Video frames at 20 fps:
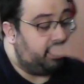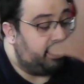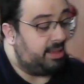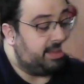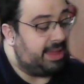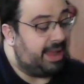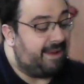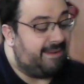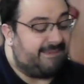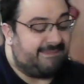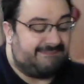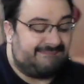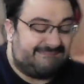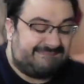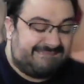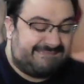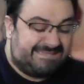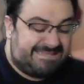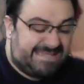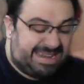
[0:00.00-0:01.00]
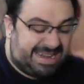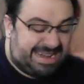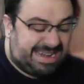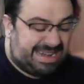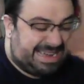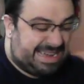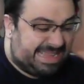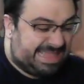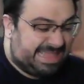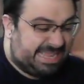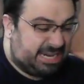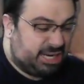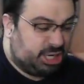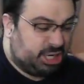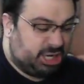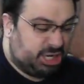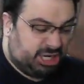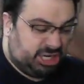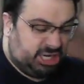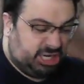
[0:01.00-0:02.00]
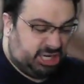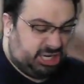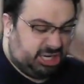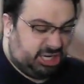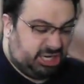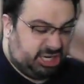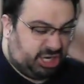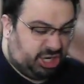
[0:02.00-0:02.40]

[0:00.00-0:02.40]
And then another